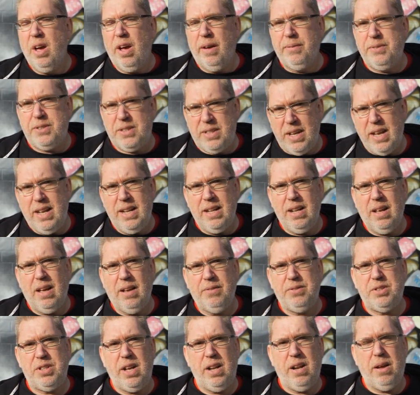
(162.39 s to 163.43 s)
I've seen
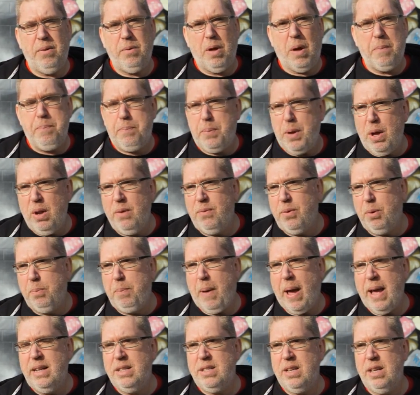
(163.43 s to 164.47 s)
a beautiful
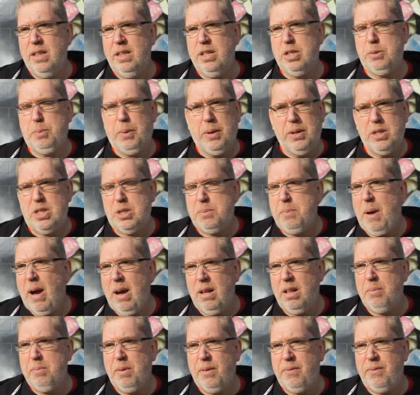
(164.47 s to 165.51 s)
painting that's put a
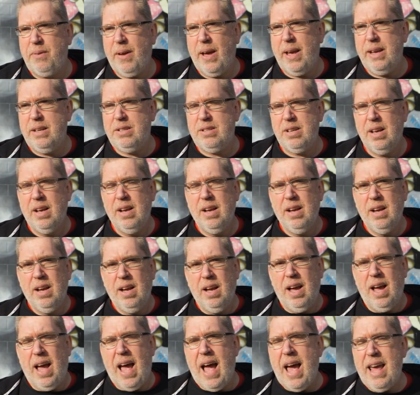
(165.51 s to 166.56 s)
smile on my face,
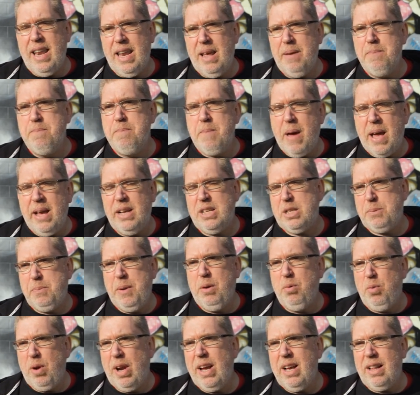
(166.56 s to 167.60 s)
and it makes me
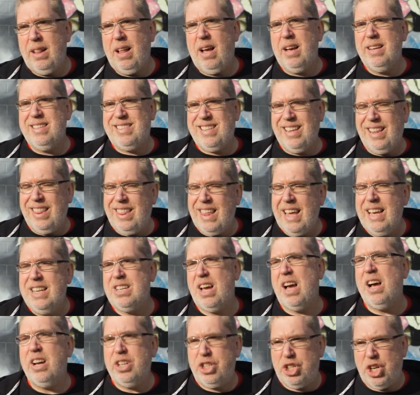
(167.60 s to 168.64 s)
realise that things are